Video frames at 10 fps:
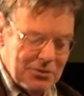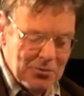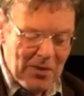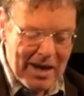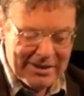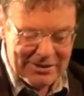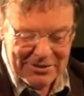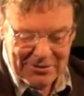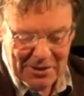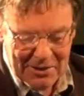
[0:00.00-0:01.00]
you
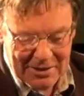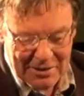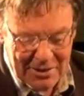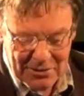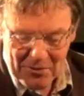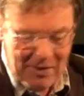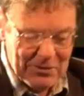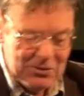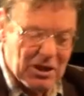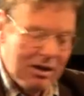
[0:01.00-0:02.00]
raise you know, in your
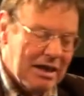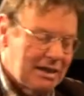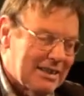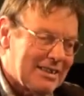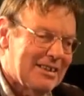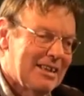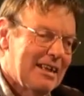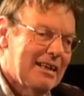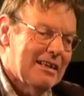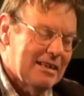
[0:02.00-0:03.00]
revenue. So I,
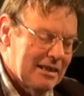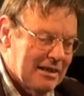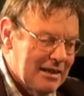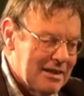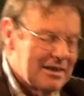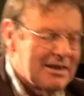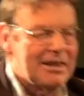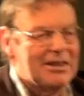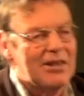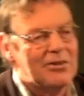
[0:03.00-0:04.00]
uh,
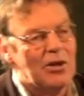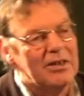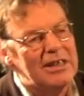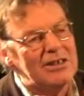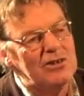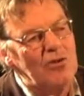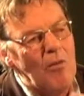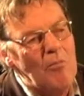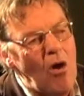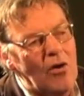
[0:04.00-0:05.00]
it, this is
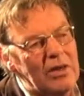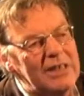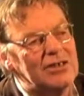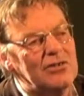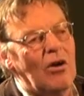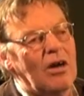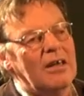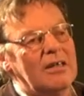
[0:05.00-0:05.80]
not moral. This is not.